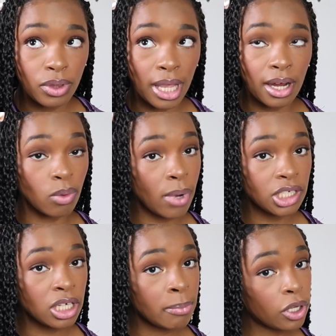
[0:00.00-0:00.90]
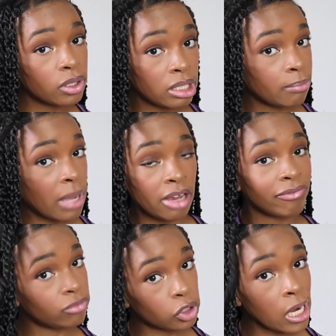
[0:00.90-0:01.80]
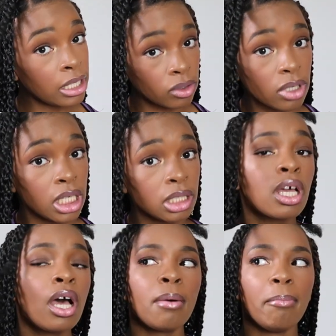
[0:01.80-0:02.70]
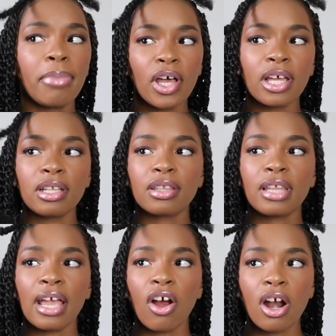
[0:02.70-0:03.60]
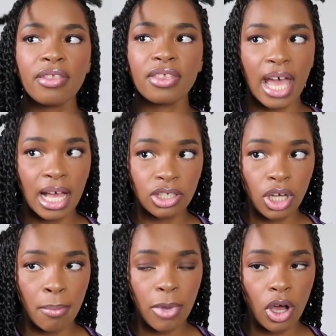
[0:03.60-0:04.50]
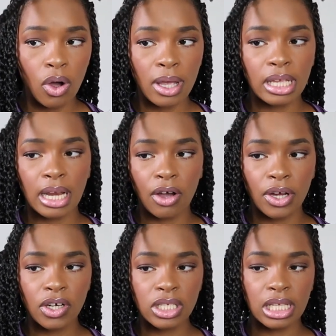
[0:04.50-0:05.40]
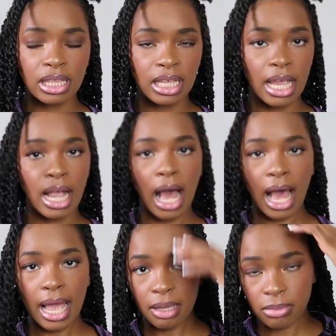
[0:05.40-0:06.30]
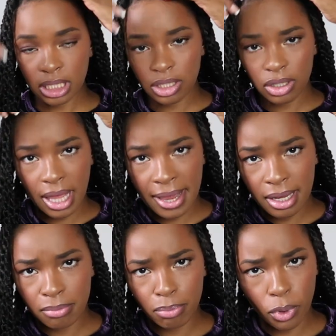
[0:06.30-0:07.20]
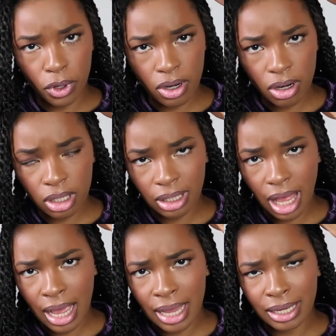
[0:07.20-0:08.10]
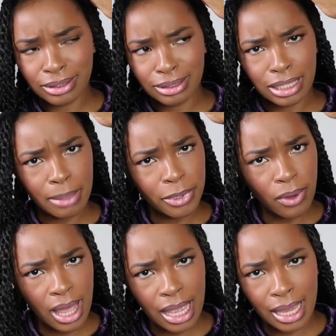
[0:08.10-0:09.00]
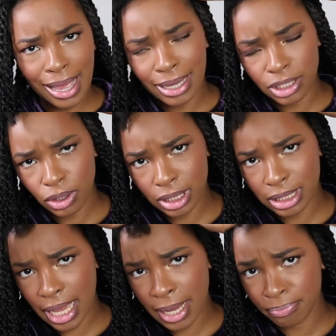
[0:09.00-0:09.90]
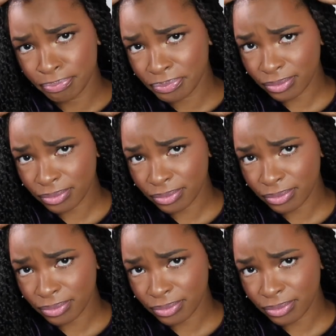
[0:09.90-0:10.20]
They are way jumbo than my trial run, but they aren't that jumbo. And now here's the thing, I am still like borderline TWA, I guess you could say.